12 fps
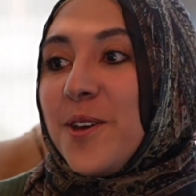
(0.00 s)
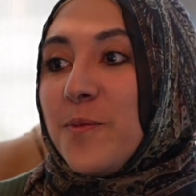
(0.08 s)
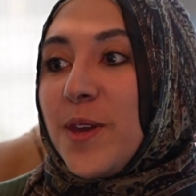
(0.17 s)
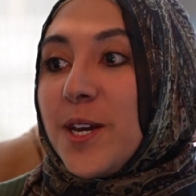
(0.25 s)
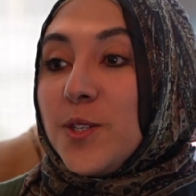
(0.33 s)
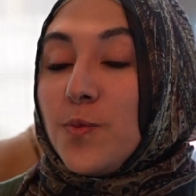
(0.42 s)

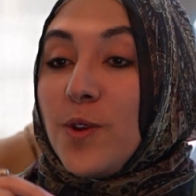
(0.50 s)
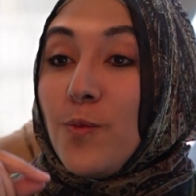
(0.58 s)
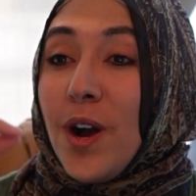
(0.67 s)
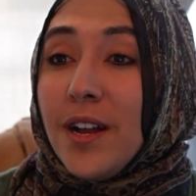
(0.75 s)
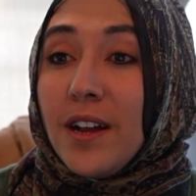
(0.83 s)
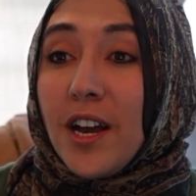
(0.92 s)
because we
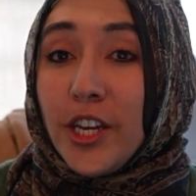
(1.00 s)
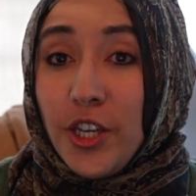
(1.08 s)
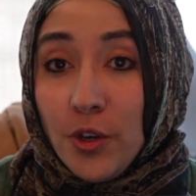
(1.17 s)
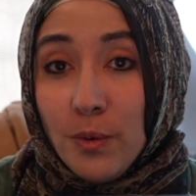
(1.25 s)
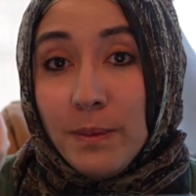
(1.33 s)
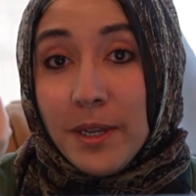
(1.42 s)
want a
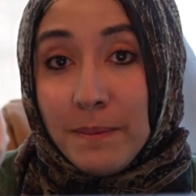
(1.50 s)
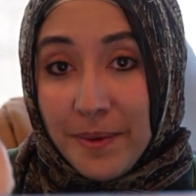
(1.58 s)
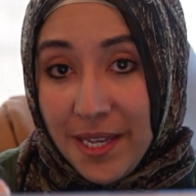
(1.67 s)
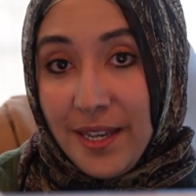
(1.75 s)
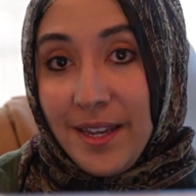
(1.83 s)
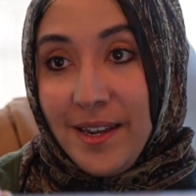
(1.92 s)
human
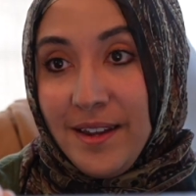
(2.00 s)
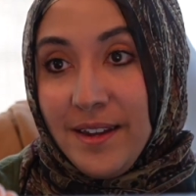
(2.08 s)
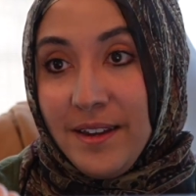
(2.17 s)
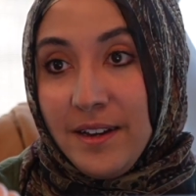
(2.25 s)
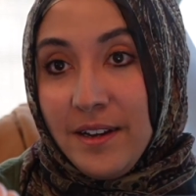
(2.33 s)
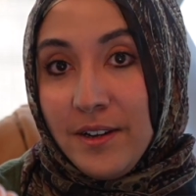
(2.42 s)
being
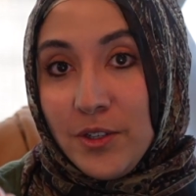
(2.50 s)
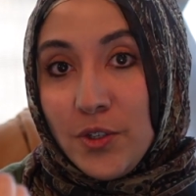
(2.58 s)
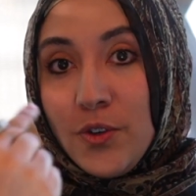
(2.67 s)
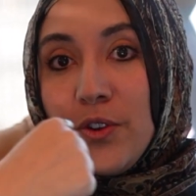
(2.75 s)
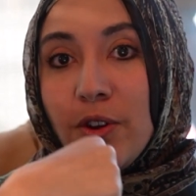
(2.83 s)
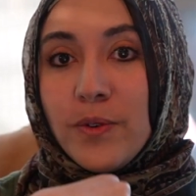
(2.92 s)

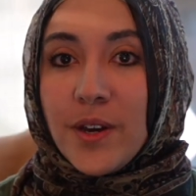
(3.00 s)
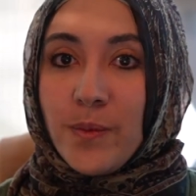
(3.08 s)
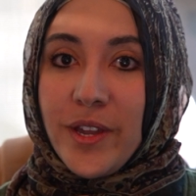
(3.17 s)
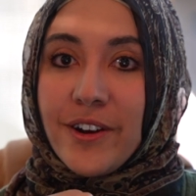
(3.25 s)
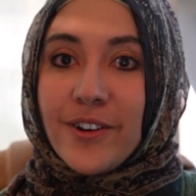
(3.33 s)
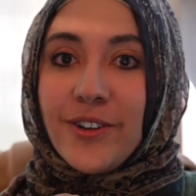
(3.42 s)
to know that
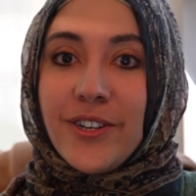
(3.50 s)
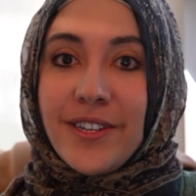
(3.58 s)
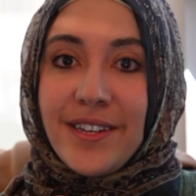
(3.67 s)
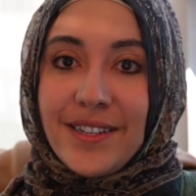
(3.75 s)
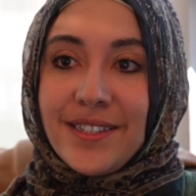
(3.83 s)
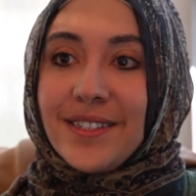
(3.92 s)
we are
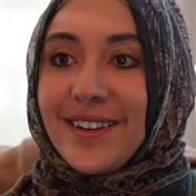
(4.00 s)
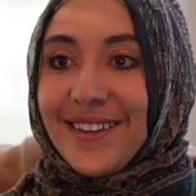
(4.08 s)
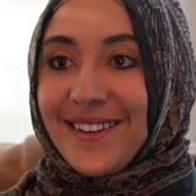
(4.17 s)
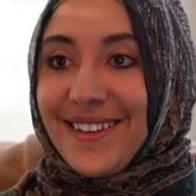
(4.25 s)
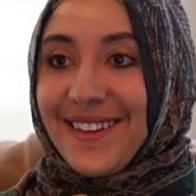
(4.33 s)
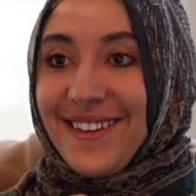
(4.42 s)
good
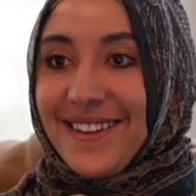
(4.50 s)
inside.